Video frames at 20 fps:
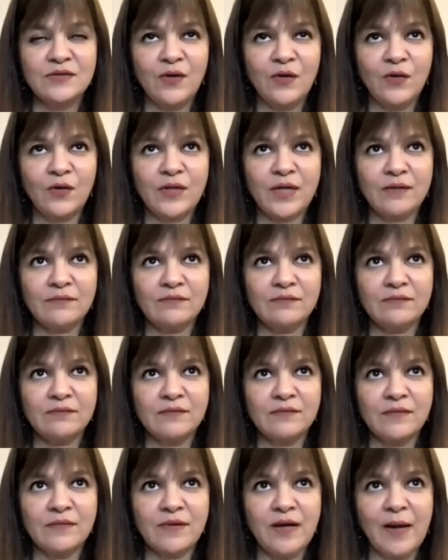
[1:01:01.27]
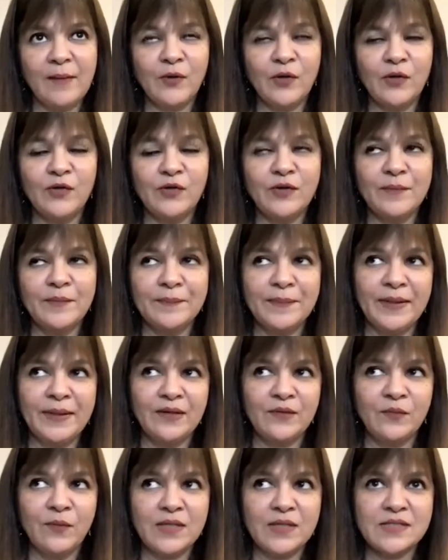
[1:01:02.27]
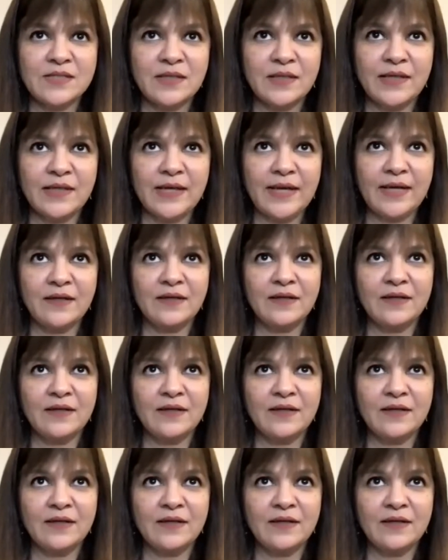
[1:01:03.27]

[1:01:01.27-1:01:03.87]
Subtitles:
Okay, I'm going to repeat once again